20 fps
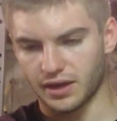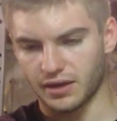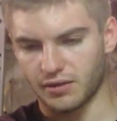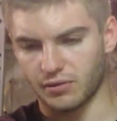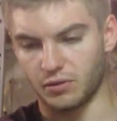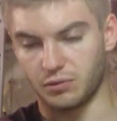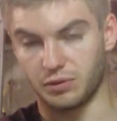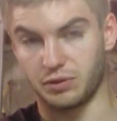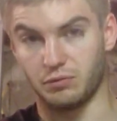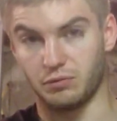
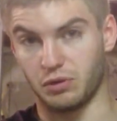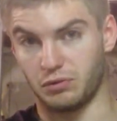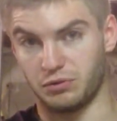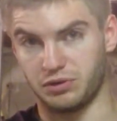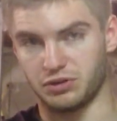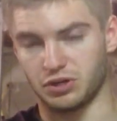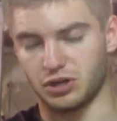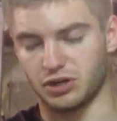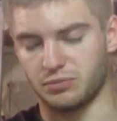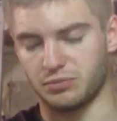when we
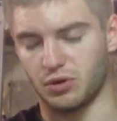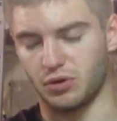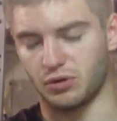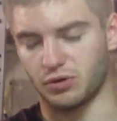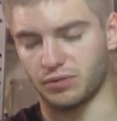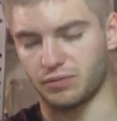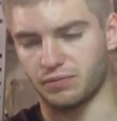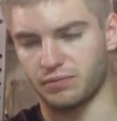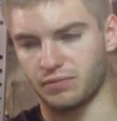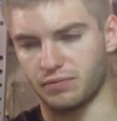dirty bulk,
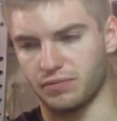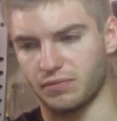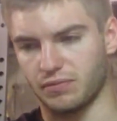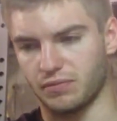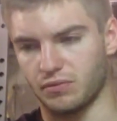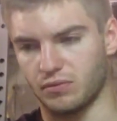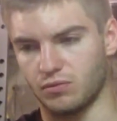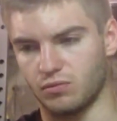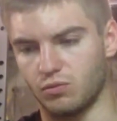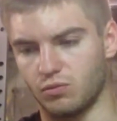
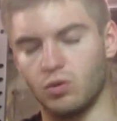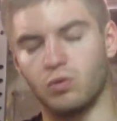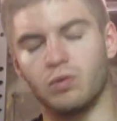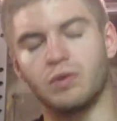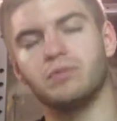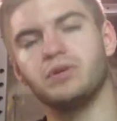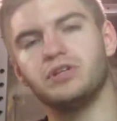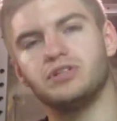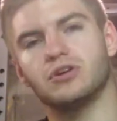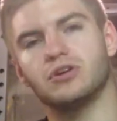
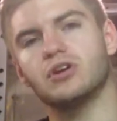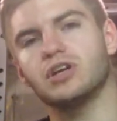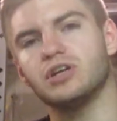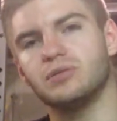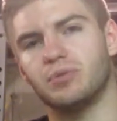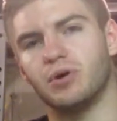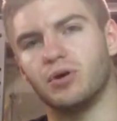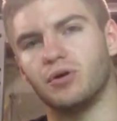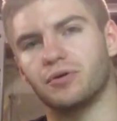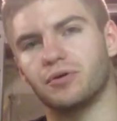when we dirty
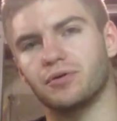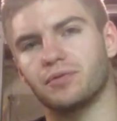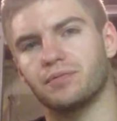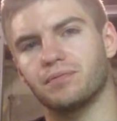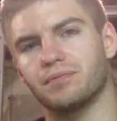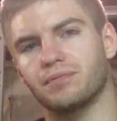bulk,